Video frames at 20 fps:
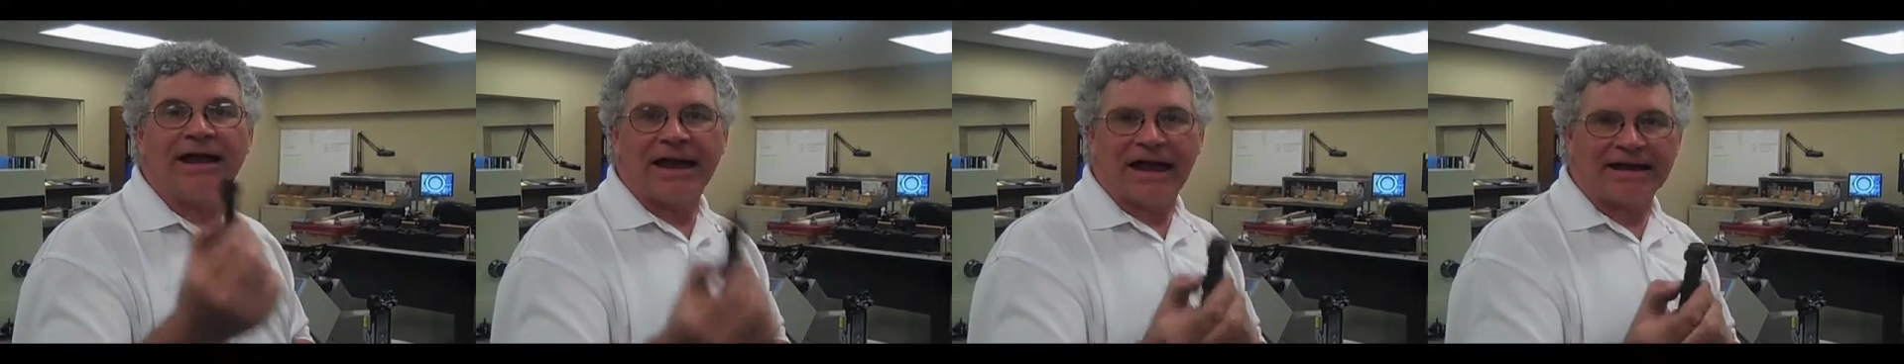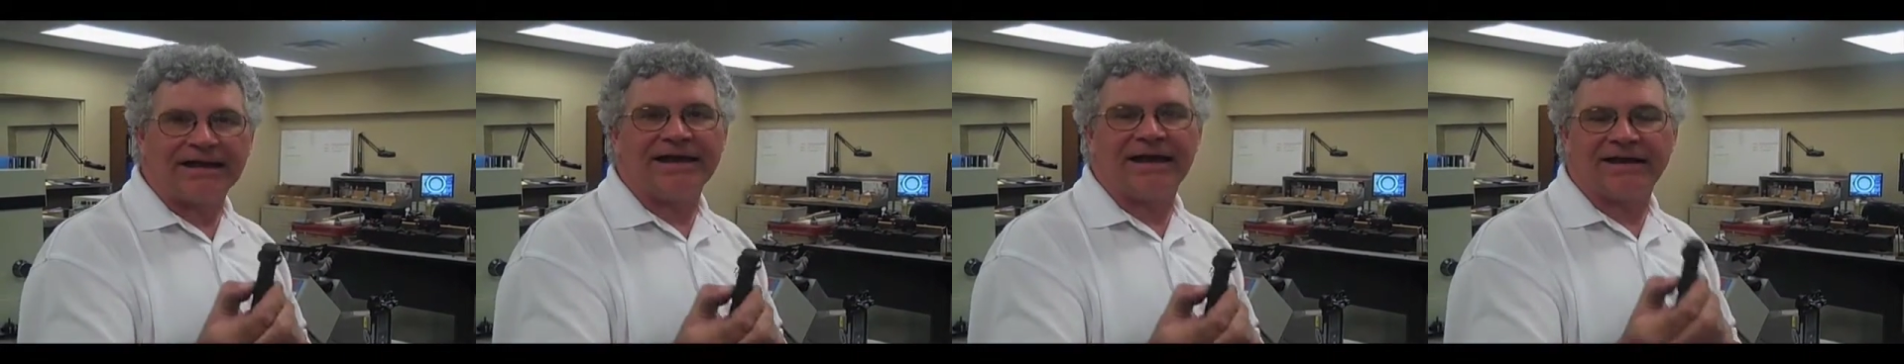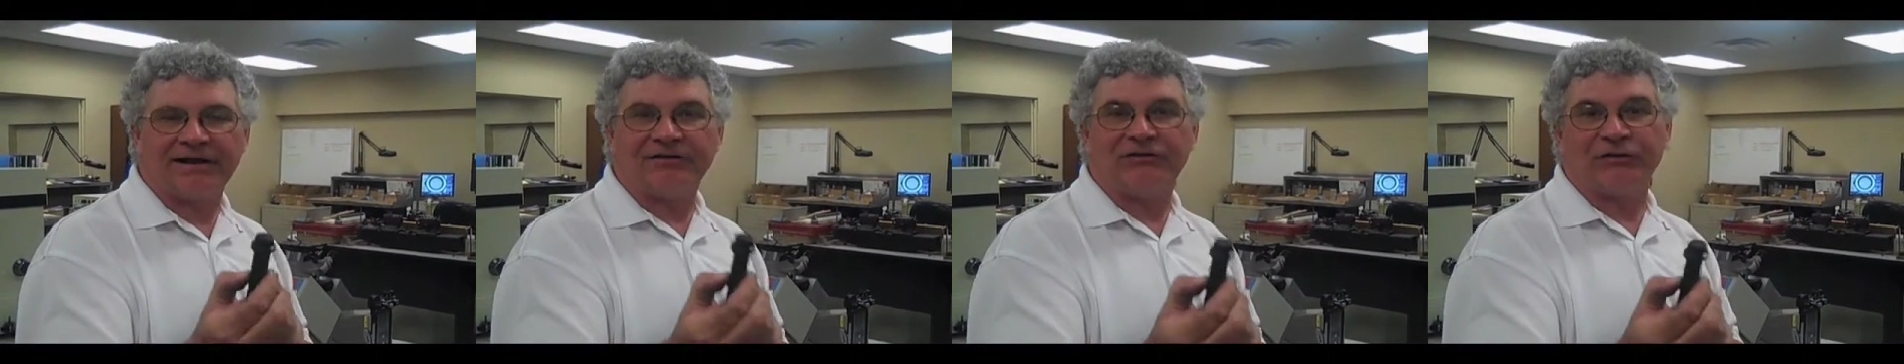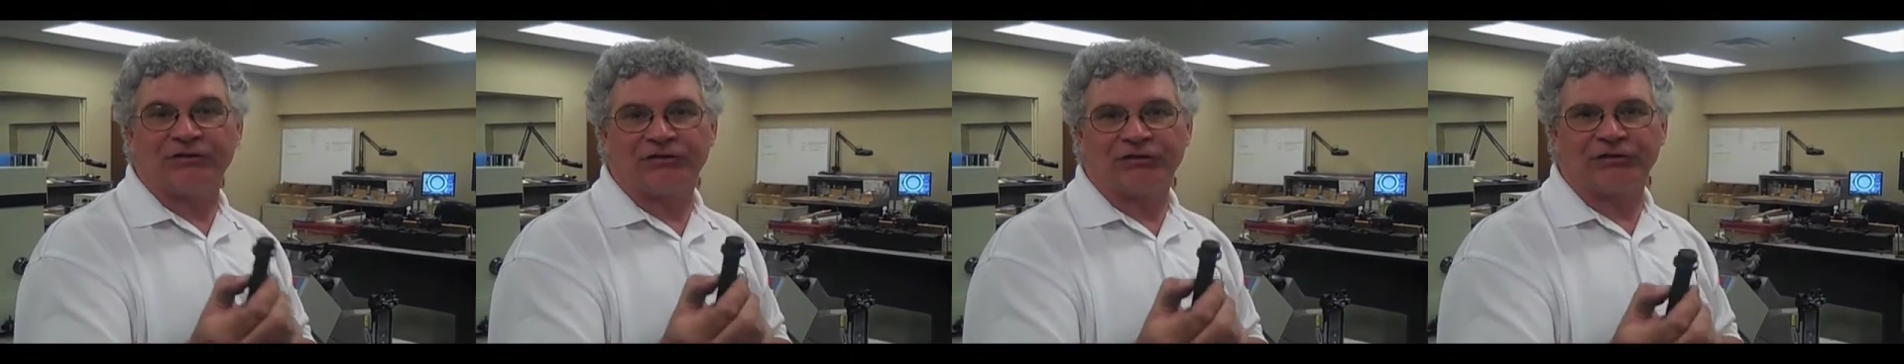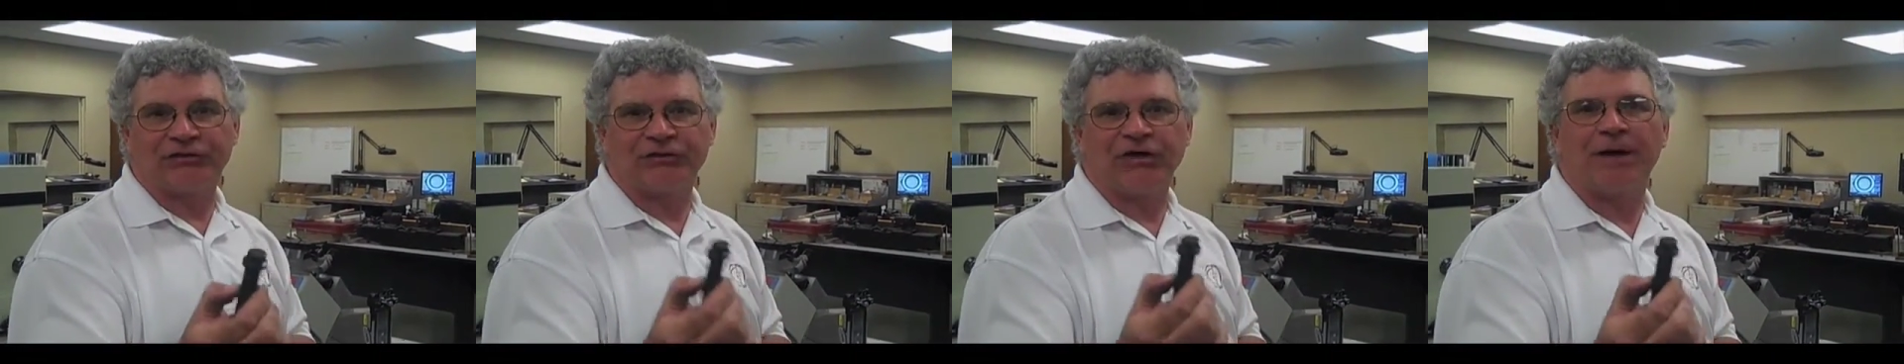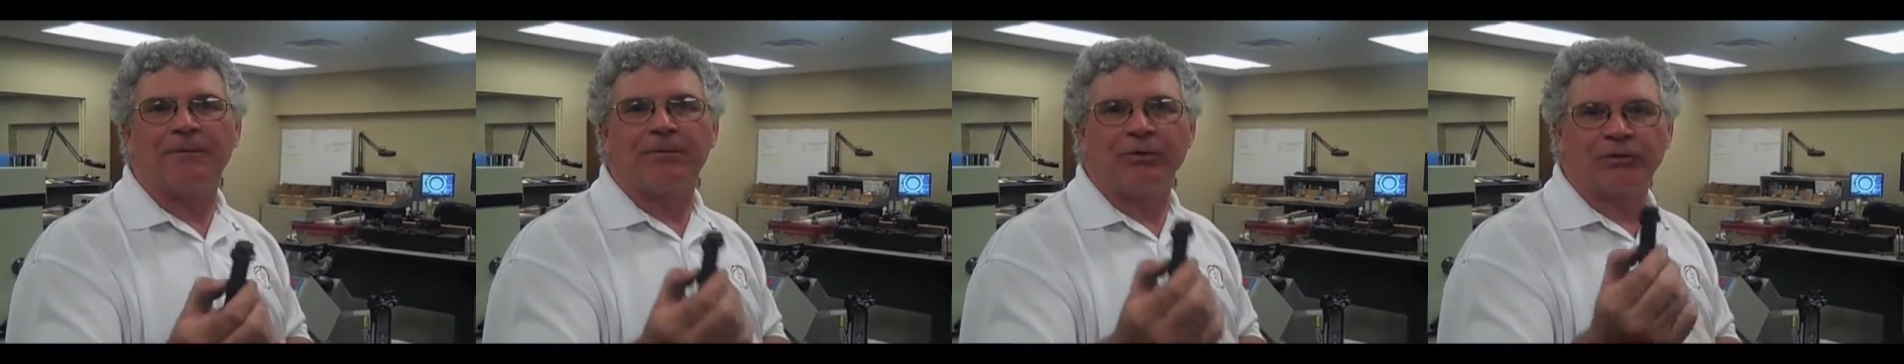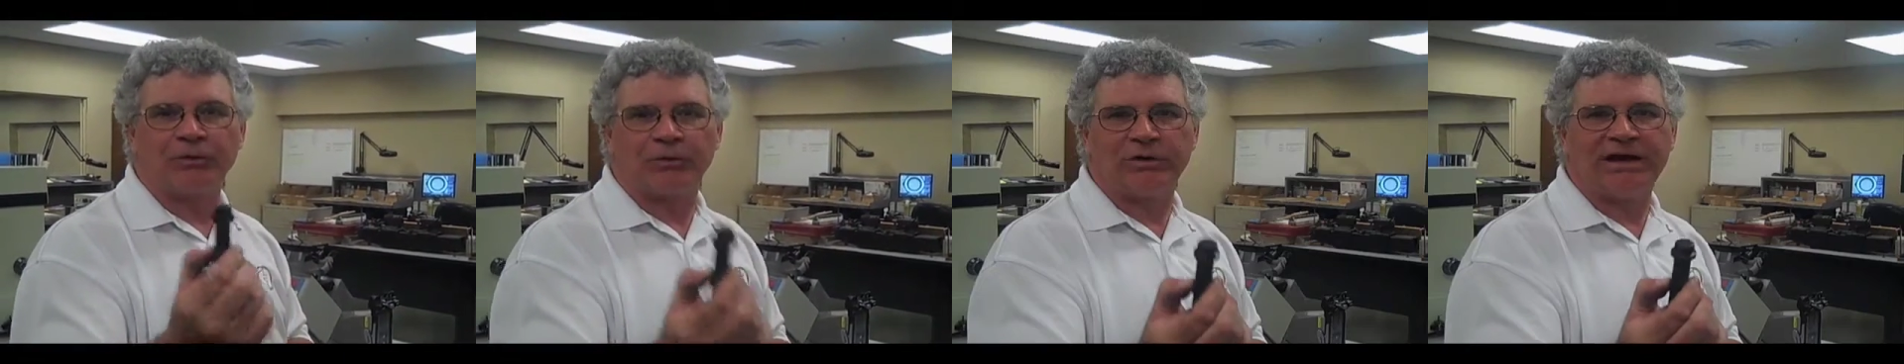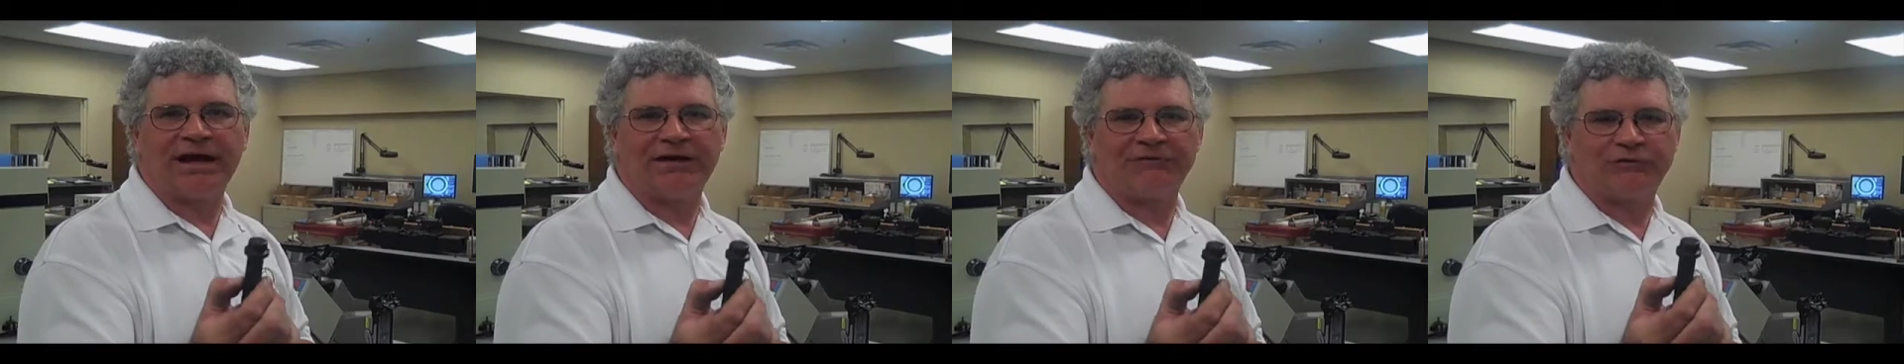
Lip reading: and get it disassembled when you